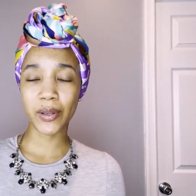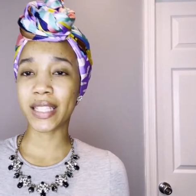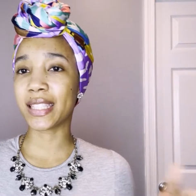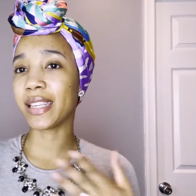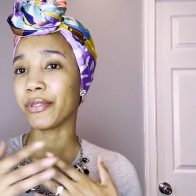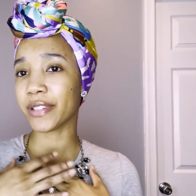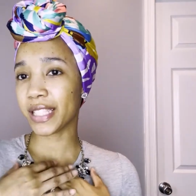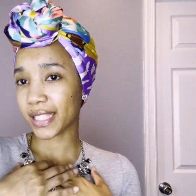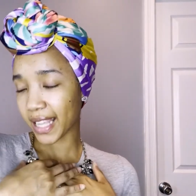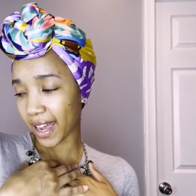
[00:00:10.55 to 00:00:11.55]
It's Diva
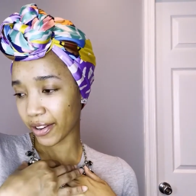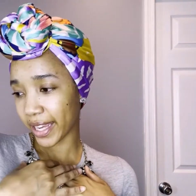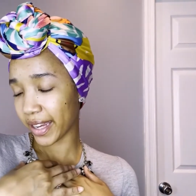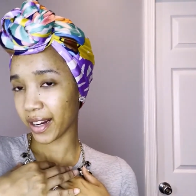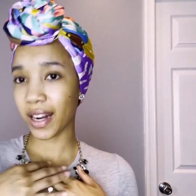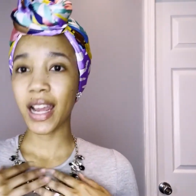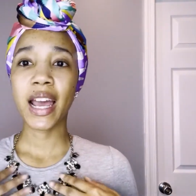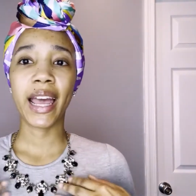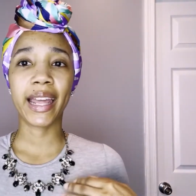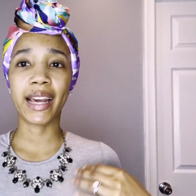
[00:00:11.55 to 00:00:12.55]
Risse here, and